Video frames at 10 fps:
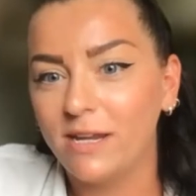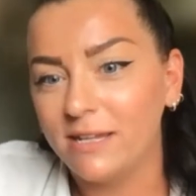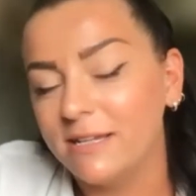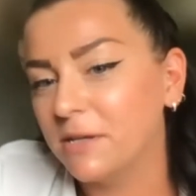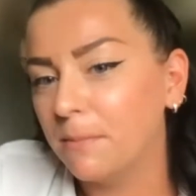is
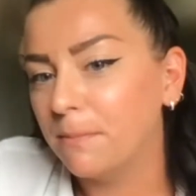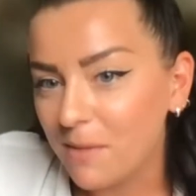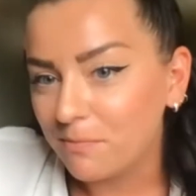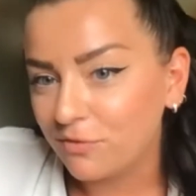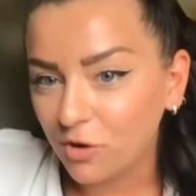a bot
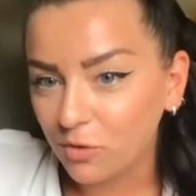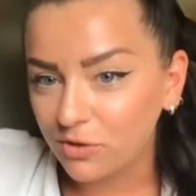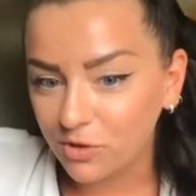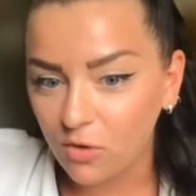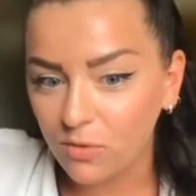before we
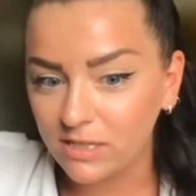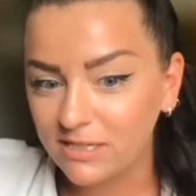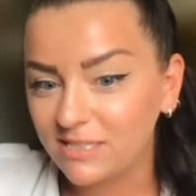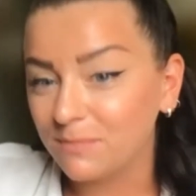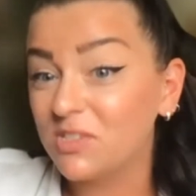go into
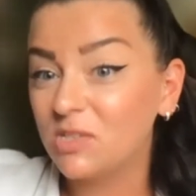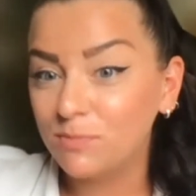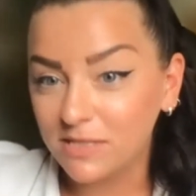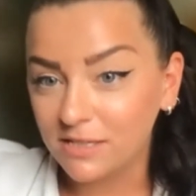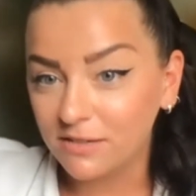some
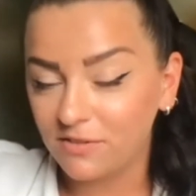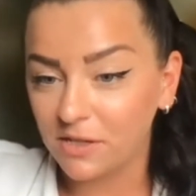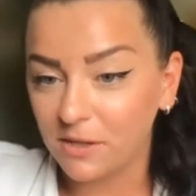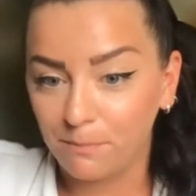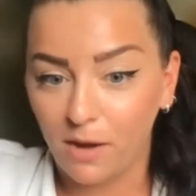
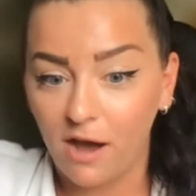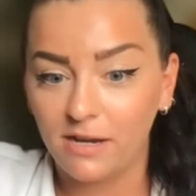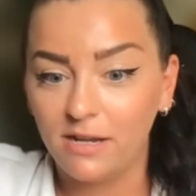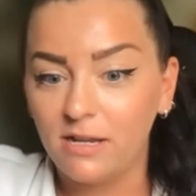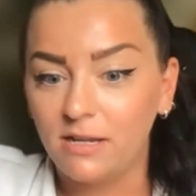specific
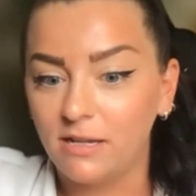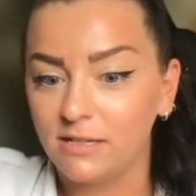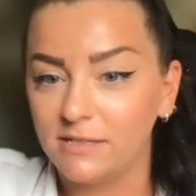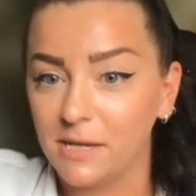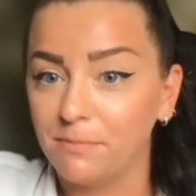bot
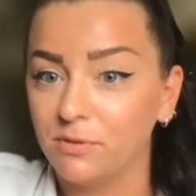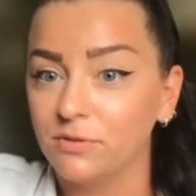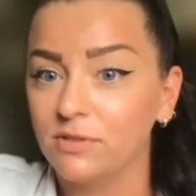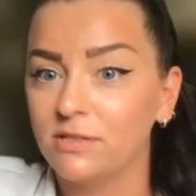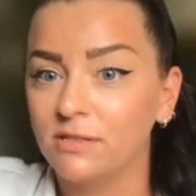
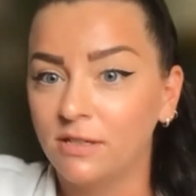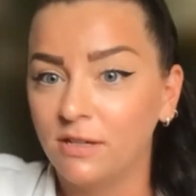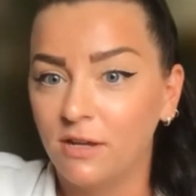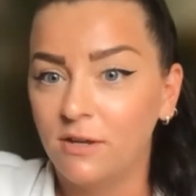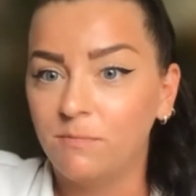examples.
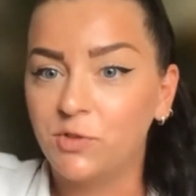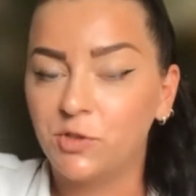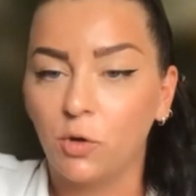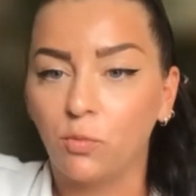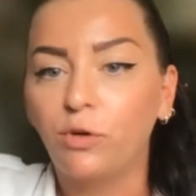
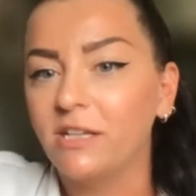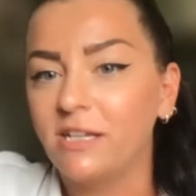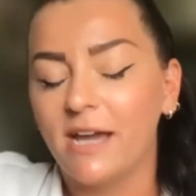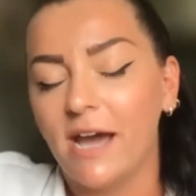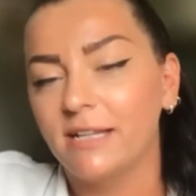So
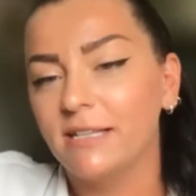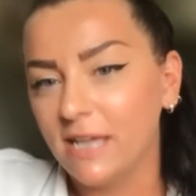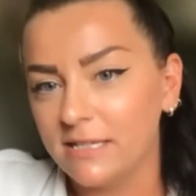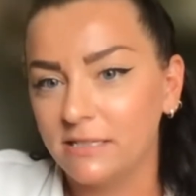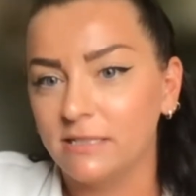really, at its
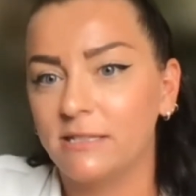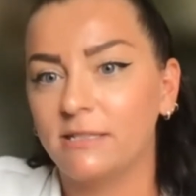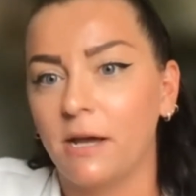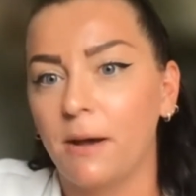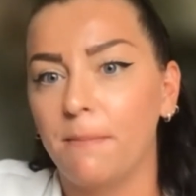
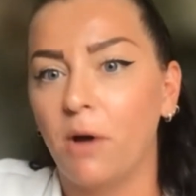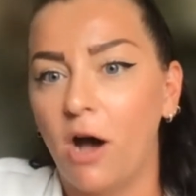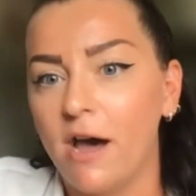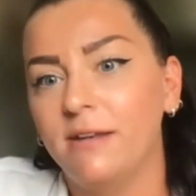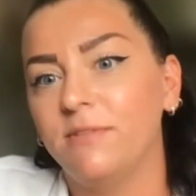essence, a
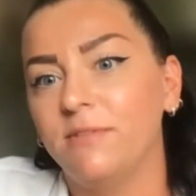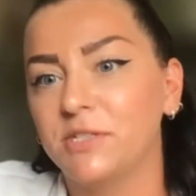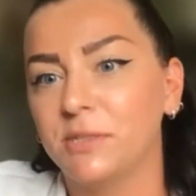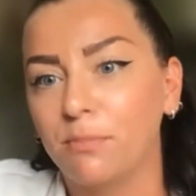bot is a